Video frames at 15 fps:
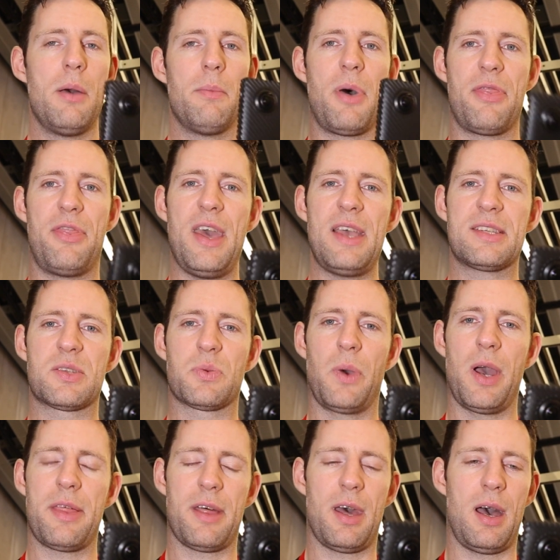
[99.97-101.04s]
But this
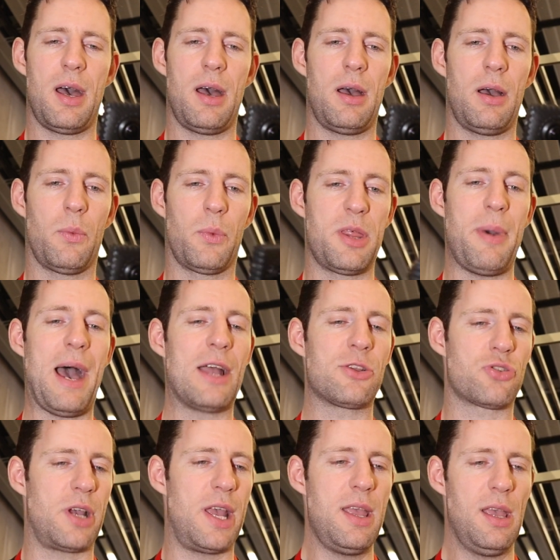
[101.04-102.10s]
with a, uh, with a
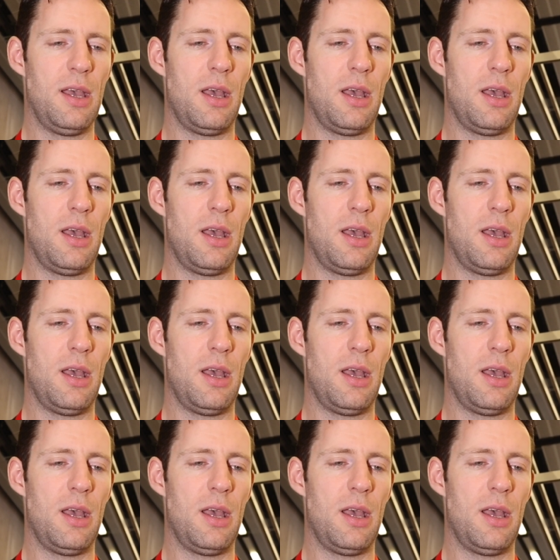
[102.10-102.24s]
battery,